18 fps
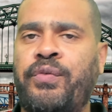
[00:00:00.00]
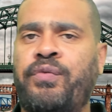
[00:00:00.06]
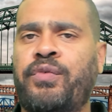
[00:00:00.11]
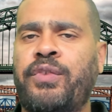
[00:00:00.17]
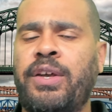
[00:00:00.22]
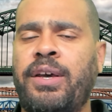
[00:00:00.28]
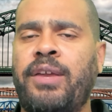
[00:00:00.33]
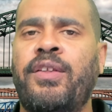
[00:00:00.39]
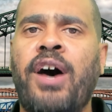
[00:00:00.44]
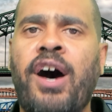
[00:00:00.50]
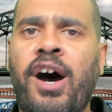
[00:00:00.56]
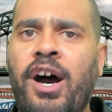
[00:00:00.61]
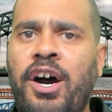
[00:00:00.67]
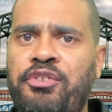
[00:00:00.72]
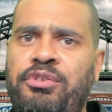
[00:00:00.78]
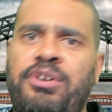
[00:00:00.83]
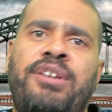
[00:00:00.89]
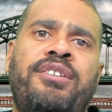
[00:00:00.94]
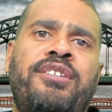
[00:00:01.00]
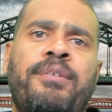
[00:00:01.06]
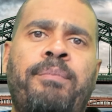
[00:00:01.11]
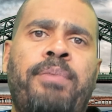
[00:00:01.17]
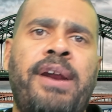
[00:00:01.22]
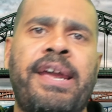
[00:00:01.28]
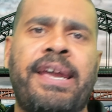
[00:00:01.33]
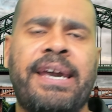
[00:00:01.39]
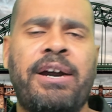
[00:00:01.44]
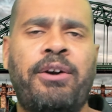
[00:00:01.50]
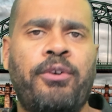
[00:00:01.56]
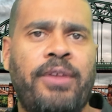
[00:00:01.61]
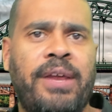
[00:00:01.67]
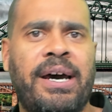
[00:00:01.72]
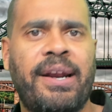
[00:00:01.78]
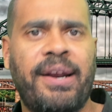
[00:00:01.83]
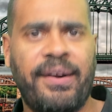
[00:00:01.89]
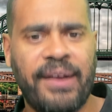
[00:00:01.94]
the, the harder it is to break out of
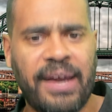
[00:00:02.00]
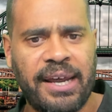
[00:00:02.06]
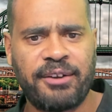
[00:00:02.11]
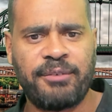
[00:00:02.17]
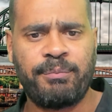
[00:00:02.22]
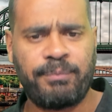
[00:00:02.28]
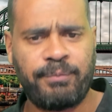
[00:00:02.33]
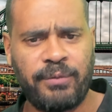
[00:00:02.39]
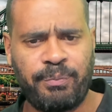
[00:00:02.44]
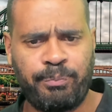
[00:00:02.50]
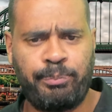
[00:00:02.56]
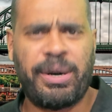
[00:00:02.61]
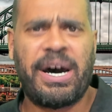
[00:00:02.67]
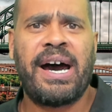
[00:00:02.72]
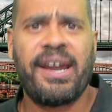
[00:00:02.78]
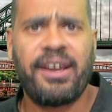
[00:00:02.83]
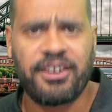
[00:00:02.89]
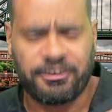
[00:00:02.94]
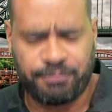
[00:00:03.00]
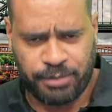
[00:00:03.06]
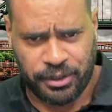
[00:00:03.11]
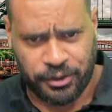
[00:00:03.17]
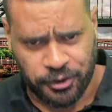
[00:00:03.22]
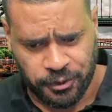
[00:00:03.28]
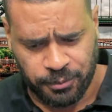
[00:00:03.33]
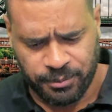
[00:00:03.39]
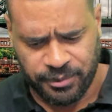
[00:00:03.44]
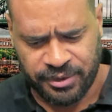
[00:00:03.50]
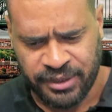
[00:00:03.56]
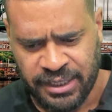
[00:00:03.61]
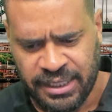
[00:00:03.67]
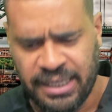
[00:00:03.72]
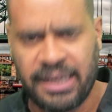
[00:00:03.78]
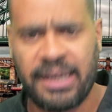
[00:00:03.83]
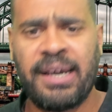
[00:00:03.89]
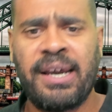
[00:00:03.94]
that. And that bias becomes
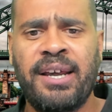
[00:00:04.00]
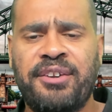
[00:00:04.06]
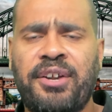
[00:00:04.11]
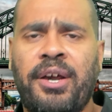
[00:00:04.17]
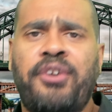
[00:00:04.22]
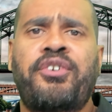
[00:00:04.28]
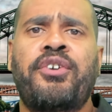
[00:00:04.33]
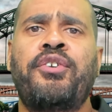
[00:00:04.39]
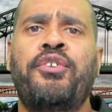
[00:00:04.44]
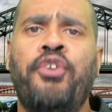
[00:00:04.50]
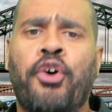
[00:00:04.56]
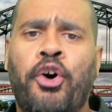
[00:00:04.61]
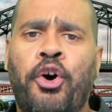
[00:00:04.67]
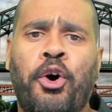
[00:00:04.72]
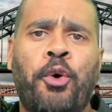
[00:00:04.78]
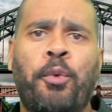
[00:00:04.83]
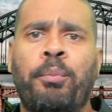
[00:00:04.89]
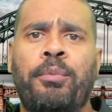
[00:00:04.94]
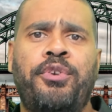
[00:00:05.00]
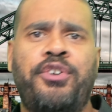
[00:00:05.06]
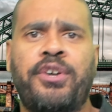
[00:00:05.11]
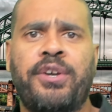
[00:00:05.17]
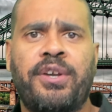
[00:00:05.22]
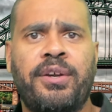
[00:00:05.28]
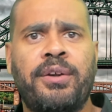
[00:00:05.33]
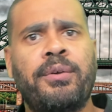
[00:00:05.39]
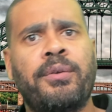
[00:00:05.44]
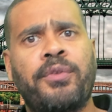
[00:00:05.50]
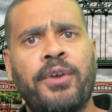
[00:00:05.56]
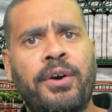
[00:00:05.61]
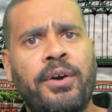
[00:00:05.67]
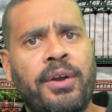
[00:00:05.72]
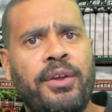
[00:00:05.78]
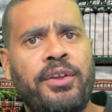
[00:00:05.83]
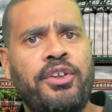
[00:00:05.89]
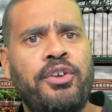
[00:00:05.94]
such a norm to you that
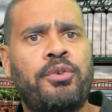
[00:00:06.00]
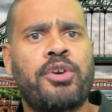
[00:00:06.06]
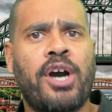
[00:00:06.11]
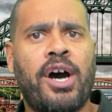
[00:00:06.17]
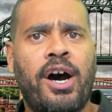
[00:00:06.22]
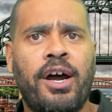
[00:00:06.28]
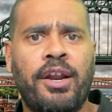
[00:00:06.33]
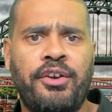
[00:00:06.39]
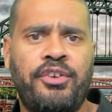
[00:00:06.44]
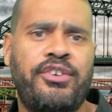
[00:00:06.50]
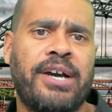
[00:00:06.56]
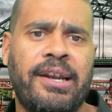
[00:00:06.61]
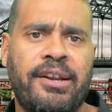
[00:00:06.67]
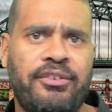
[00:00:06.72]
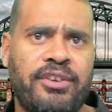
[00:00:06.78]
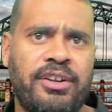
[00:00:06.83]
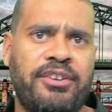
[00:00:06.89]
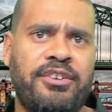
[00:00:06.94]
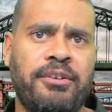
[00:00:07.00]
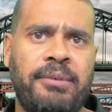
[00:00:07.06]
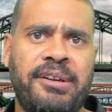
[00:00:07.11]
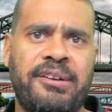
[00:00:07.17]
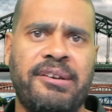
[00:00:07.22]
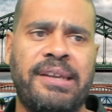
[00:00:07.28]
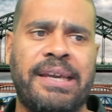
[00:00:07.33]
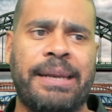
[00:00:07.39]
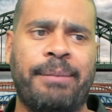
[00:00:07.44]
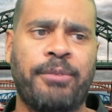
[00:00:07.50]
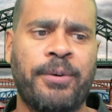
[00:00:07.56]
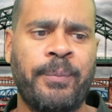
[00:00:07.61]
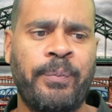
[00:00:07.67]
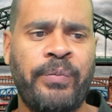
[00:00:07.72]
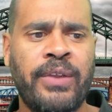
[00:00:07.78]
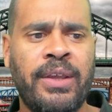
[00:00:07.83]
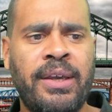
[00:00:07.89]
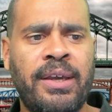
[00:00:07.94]
you can't challenge it so easily anymore.
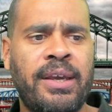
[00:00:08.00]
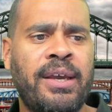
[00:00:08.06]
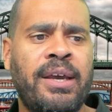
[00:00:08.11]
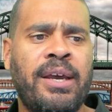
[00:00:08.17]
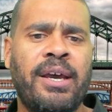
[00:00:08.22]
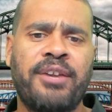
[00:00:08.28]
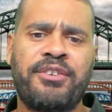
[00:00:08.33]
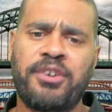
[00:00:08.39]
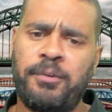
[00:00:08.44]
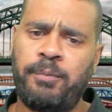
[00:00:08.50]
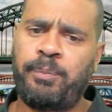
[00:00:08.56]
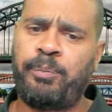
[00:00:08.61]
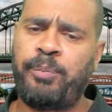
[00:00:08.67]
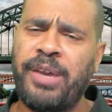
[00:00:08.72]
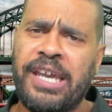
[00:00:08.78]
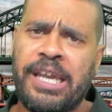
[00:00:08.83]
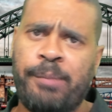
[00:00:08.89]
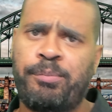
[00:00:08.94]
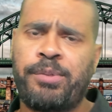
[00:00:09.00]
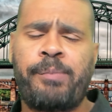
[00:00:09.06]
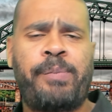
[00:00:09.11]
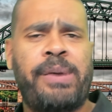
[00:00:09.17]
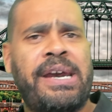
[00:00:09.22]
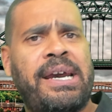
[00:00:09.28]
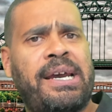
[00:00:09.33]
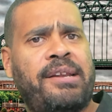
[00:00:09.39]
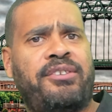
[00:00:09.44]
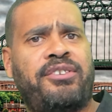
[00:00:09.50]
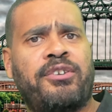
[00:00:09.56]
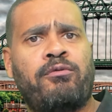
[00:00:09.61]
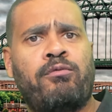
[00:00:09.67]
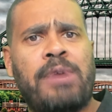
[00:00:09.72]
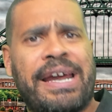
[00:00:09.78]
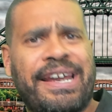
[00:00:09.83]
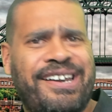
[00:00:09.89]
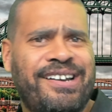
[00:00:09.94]
So being prepared to
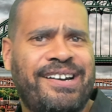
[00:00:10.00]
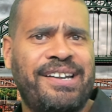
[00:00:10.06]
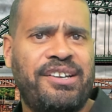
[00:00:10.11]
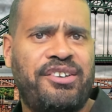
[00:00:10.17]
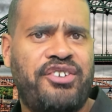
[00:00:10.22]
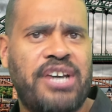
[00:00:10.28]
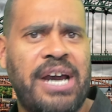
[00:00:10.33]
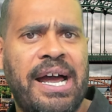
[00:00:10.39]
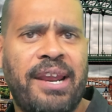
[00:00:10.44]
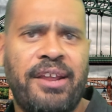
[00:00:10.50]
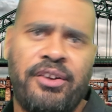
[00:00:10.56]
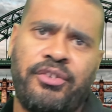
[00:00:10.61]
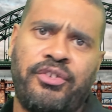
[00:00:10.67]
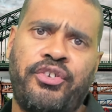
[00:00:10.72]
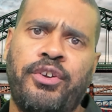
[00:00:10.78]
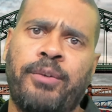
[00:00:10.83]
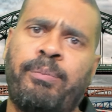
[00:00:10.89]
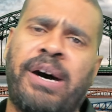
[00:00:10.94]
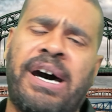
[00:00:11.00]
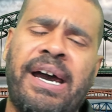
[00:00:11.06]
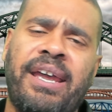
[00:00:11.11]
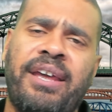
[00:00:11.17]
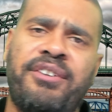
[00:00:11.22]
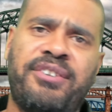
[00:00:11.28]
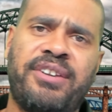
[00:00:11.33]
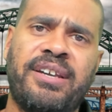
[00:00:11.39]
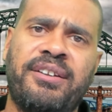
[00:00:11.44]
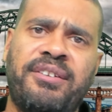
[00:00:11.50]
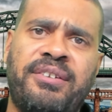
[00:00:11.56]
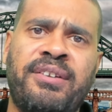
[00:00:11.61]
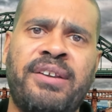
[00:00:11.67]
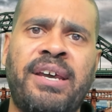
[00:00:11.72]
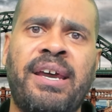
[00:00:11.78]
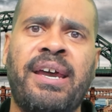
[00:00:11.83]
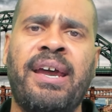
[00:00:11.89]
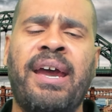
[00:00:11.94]
regularly challenge your biases
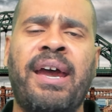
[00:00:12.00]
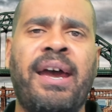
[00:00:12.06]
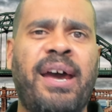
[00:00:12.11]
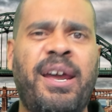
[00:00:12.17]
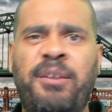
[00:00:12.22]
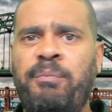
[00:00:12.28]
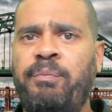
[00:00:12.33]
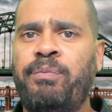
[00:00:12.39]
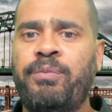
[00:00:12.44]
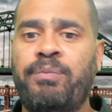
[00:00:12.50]
and